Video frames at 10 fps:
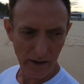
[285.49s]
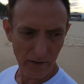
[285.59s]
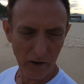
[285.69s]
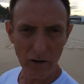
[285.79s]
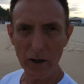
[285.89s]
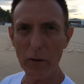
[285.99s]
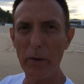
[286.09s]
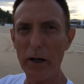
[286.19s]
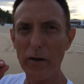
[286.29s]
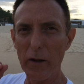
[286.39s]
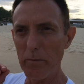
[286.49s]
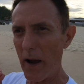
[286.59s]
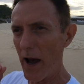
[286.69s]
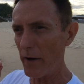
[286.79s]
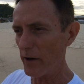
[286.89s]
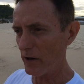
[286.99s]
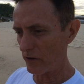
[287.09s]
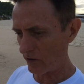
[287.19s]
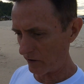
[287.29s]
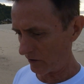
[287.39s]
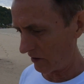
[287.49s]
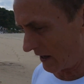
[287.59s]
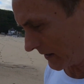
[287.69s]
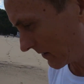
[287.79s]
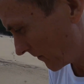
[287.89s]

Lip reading: it's a little bigger than powder. It's like